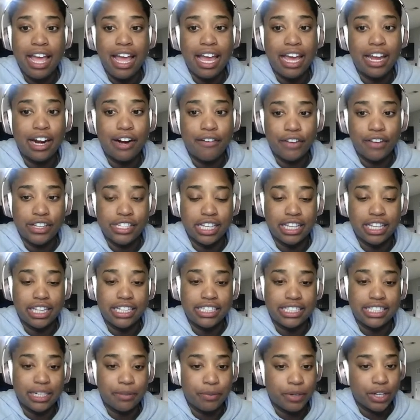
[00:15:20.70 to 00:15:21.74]
And our friends at
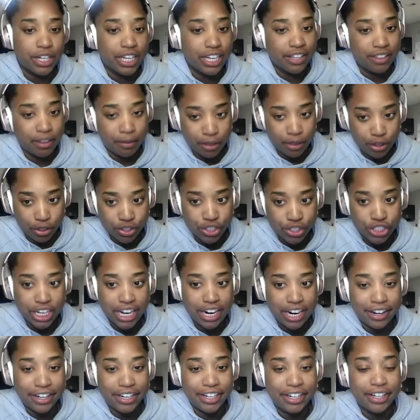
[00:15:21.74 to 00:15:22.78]
LinkedIn, we're going to give them a little shout
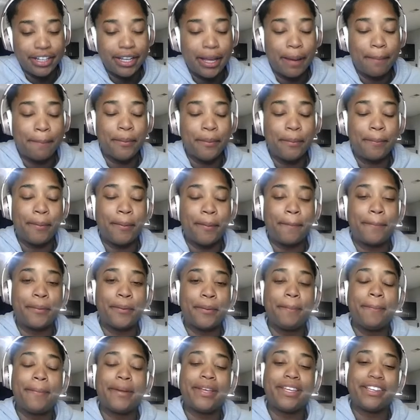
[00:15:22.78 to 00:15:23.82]
out here. Yeah, boop, boop,
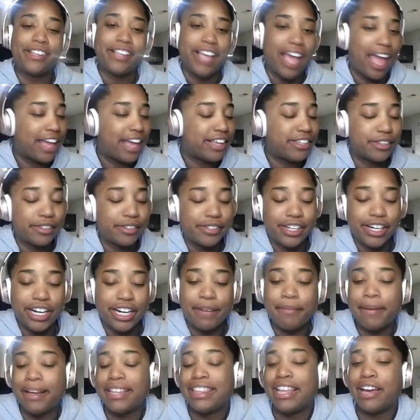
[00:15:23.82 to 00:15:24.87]
boop. Hey, so sorry
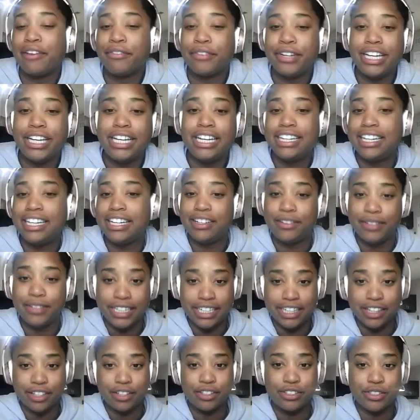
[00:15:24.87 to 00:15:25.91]
I made that read and
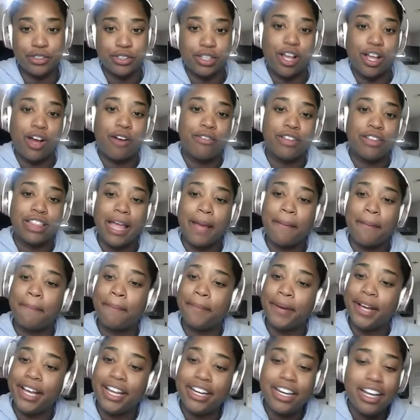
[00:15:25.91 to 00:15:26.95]
did a little overlay,
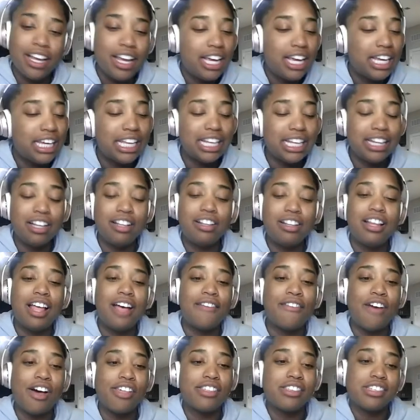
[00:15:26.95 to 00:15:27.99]
but get a little
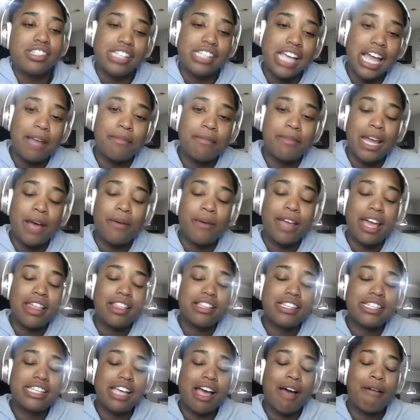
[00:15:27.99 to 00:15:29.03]
love all the same. Now we got
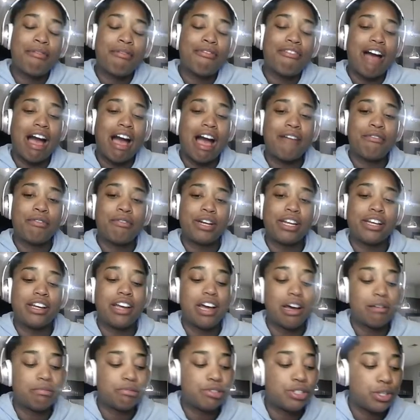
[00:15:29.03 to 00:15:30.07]
the top 5 when it
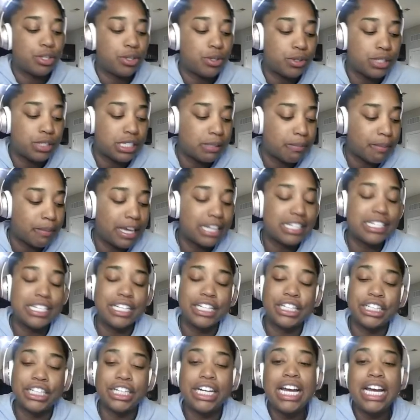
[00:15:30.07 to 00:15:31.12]
comes to who's the best
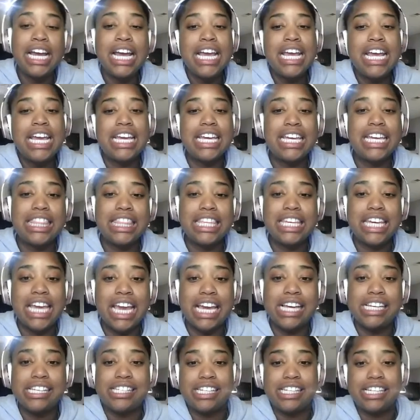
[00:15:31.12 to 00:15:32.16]
here in the
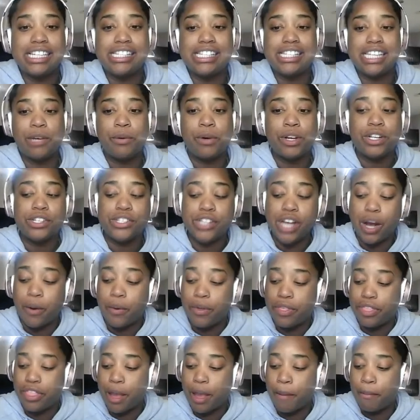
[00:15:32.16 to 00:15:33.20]
ACC. We're going to start
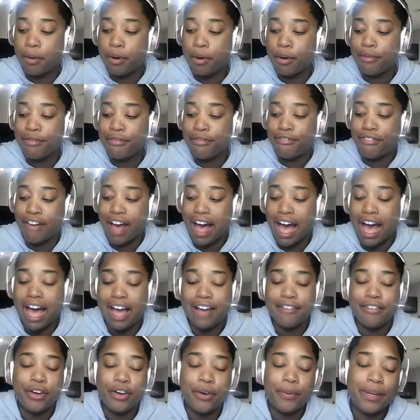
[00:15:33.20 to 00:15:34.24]
with number
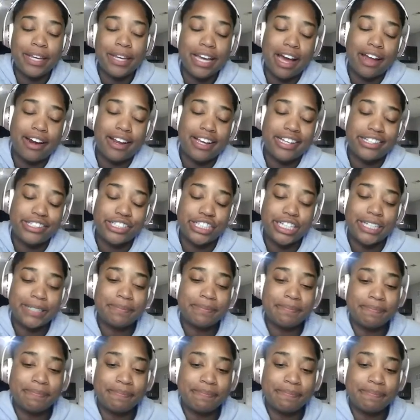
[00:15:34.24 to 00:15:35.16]
5. Who we got, AJ?